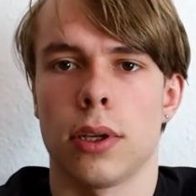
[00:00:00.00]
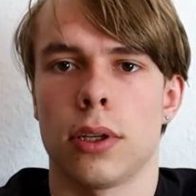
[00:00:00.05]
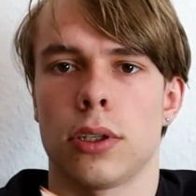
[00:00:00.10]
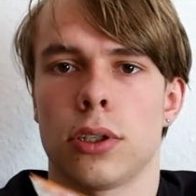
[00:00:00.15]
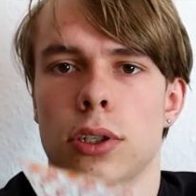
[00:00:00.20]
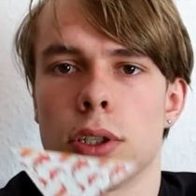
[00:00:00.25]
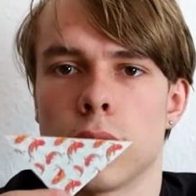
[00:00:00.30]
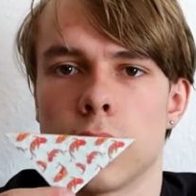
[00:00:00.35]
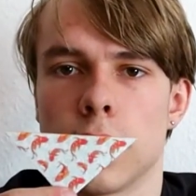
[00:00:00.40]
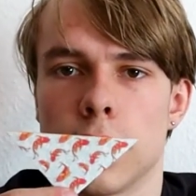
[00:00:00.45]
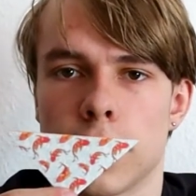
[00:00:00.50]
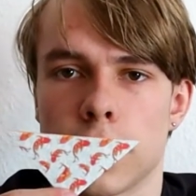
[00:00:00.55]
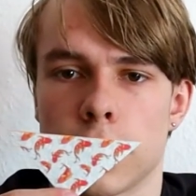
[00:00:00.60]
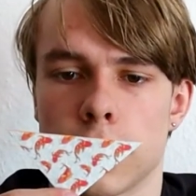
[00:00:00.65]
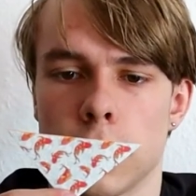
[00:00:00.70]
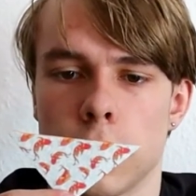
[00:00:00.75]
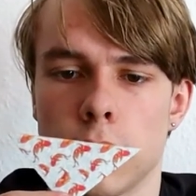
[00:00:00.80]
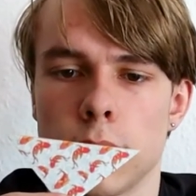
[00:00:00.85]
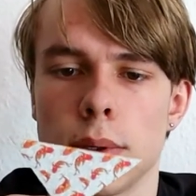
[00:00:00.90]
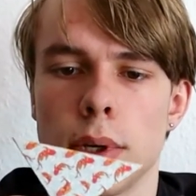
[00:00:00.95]
Just like
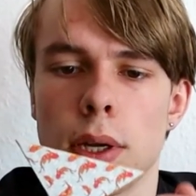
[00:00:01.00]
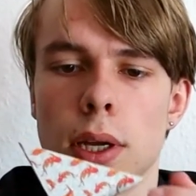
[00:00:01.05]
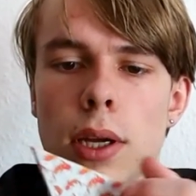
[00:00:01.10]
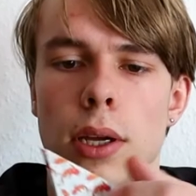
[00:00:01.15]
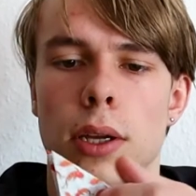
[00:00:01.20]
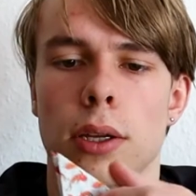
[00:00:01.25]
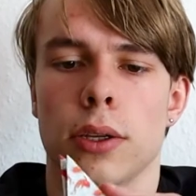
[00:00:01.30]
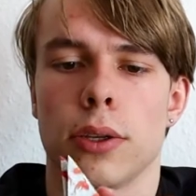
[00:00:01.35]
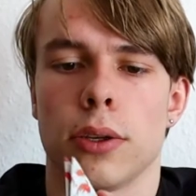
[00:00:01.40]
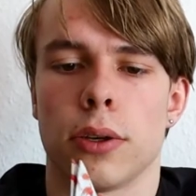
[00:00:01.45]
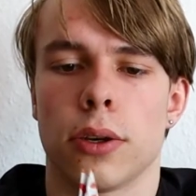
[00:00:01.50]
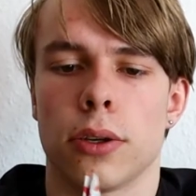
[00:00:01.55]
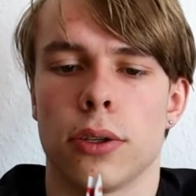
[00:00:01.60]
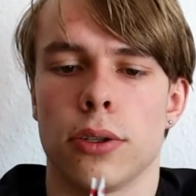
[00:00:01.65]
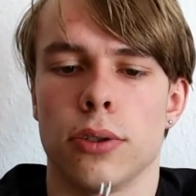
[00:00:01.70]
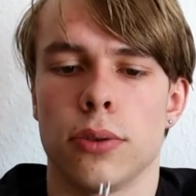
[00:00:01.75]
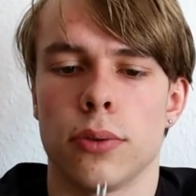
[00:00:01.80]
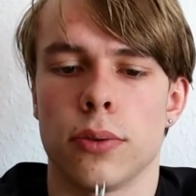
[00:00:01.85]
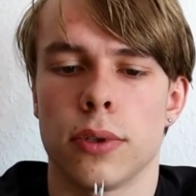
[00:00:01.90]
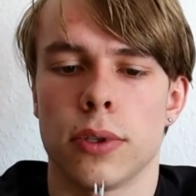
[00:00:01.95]
so. You're going to
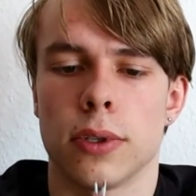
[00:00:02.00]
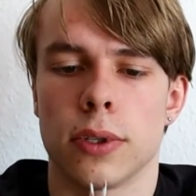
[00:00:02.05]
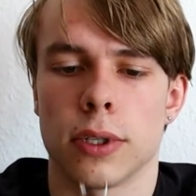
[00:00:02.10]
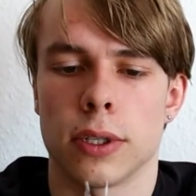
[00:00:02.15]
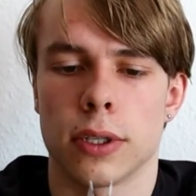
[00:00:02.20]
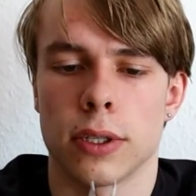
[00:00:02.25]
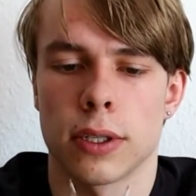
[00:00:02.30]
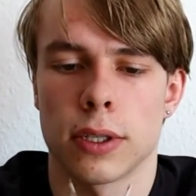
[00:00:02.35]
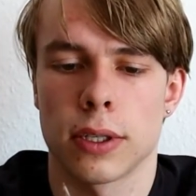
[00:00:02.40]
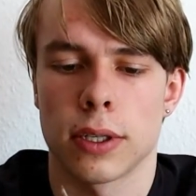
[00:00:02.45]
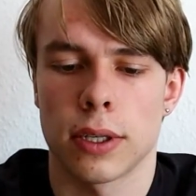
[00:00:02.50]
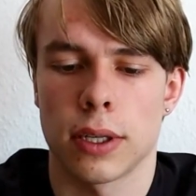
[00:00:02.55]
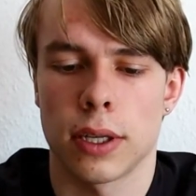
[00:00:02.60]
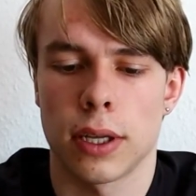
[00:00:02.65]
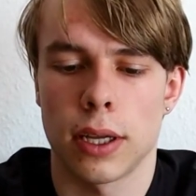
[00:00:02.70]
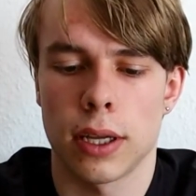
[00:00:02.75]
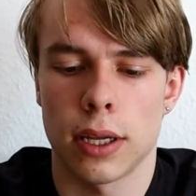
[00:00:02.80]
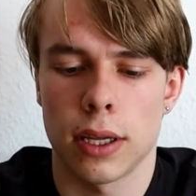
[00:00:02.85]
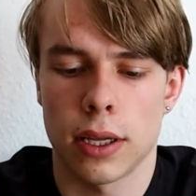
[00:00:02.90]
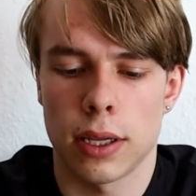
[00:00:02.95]
do the
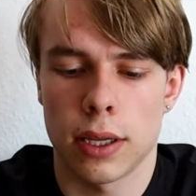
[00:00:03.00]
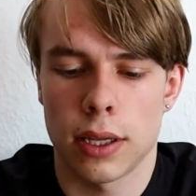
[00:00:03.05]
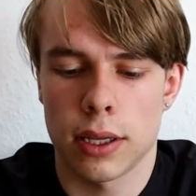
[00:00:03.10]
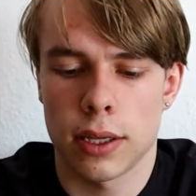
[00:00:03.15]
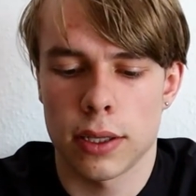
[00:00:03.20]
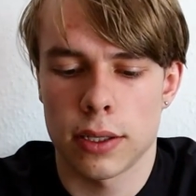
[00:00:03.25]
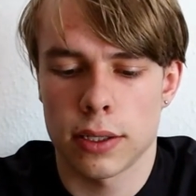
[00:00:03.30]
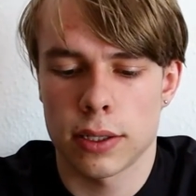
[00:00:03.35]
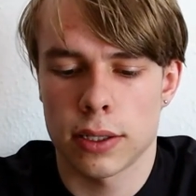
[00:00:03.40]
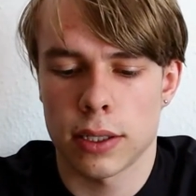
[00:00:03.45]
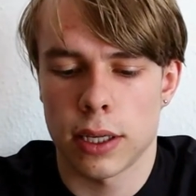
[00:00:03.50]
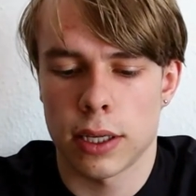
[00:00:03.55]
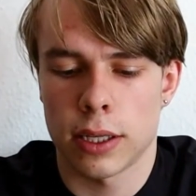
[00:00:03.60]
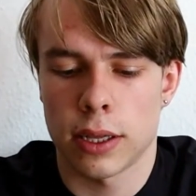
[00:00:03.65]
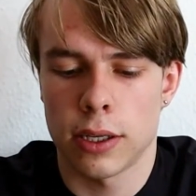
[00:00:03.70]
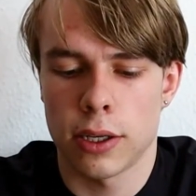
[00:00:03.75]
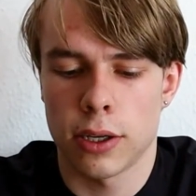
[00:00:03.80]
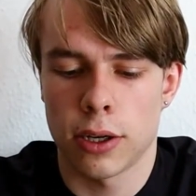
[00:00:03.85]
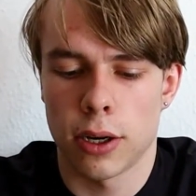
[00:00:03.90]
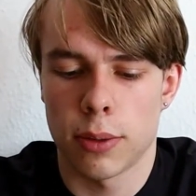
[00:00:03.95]

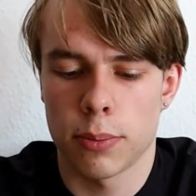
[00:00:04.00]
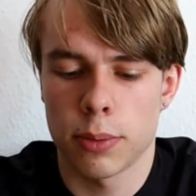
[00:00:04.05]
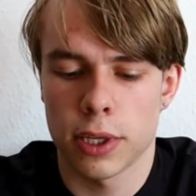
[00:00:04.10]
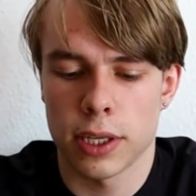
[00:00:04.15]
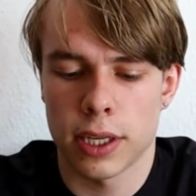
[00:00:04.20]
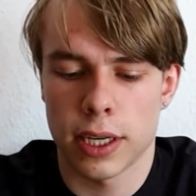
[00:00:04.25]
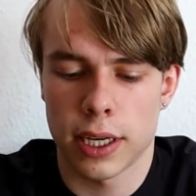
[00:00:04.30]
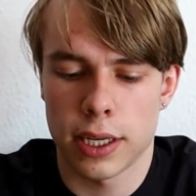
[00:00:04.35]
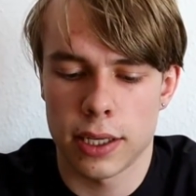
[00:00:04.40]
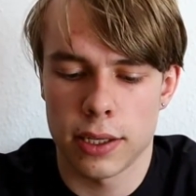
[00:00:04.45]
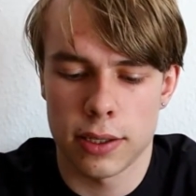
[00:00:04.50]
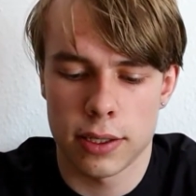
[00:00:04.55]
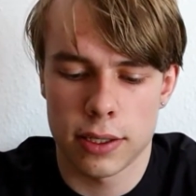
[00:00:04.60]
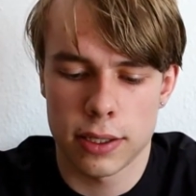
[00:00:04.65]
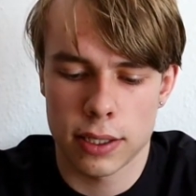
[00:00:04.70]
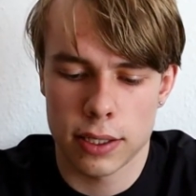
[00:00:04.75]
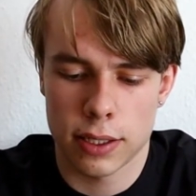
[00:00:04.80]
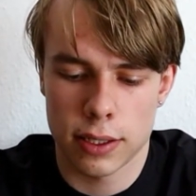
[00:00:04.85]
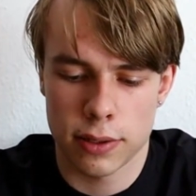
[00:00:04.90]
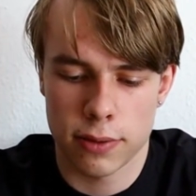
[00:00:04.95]
slightly complicated
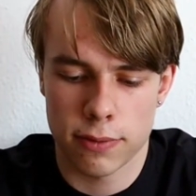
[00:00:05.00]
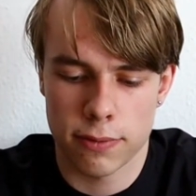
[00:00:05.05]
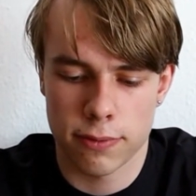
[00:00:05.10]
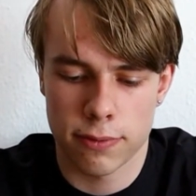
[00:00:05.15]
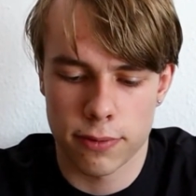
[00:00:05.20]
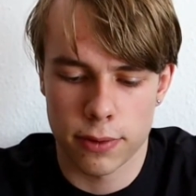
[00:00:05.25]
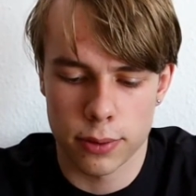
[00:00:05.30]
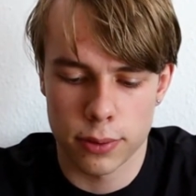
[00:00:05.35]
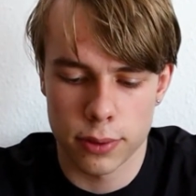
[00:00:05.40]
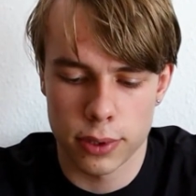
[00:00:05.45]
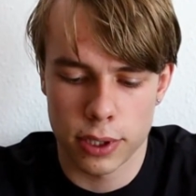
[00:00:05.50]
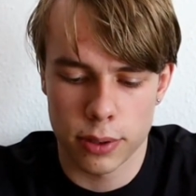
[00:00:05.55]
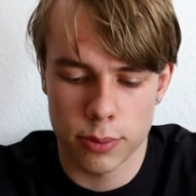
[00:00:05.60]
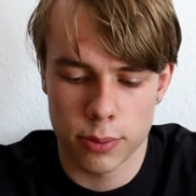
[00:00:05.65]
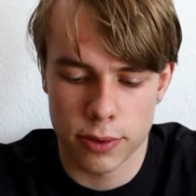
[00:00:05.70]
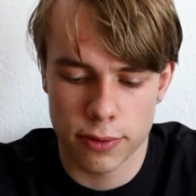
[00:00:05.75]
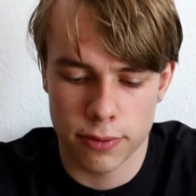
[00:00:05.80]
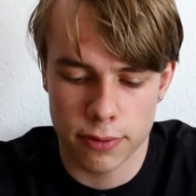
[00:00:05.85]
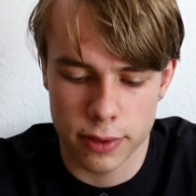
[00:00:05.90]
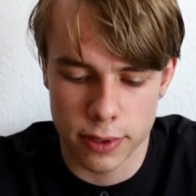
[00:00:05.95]
folding
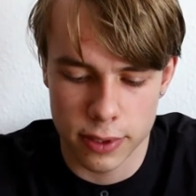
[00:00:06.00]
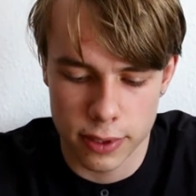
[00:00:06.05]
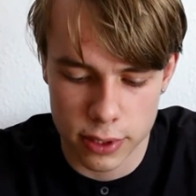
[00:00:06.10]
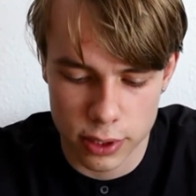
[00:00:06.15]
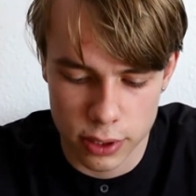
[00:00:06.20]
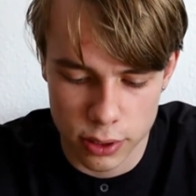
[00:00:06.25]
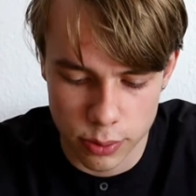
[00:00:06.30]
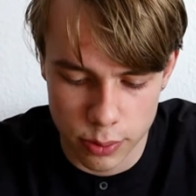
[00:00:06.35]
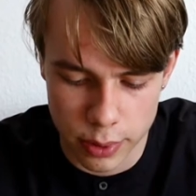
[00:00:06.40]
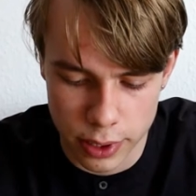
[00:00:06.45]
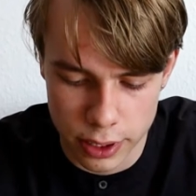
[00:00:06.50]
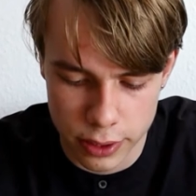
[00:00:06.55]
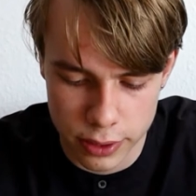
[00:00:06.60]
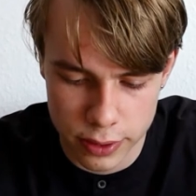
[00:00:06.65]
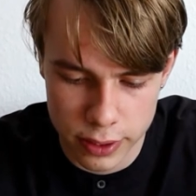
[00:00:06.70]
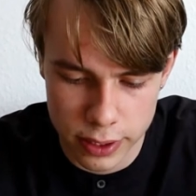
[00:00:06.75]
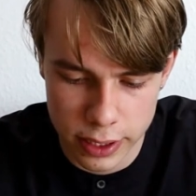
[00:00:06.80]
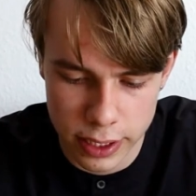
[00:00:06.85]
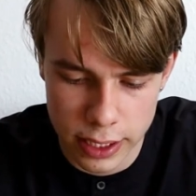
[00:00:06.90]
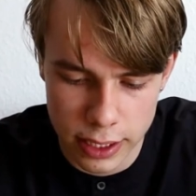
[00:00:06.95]
with the
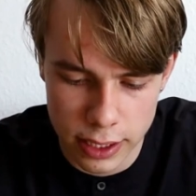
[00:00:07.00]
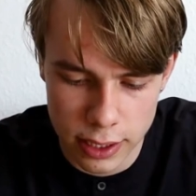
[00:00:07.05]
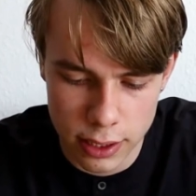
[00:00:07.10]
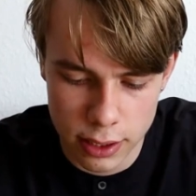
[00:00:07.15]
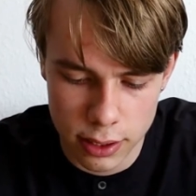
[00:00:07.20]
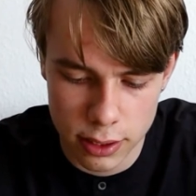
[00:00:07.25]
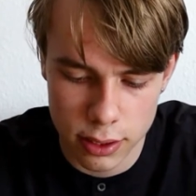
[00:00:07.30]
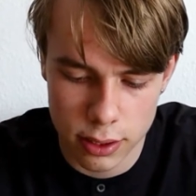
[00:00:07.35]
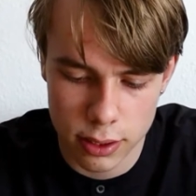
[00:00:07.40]
squares again.